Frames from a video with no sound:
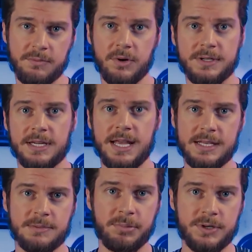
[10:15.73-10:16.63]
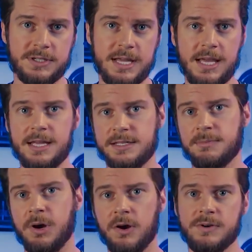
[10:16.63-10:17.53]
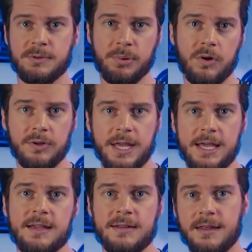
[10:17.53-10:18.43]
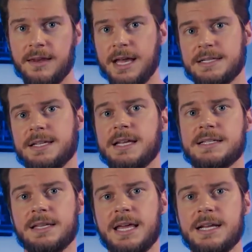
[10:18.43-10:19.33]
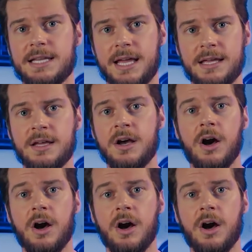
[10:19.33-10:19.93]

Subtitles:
where today is a push day and tomorrow is a pull day and then the next day is a leg day,